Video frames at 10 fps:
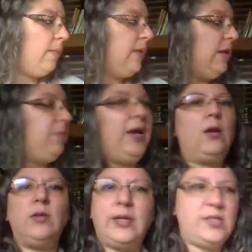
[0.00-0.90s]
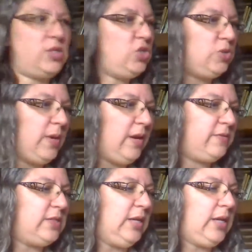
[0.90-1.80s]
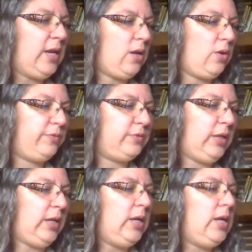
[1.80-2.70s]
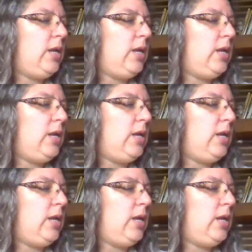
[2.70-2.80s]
In piano lessons, you may have seen it, hopefully.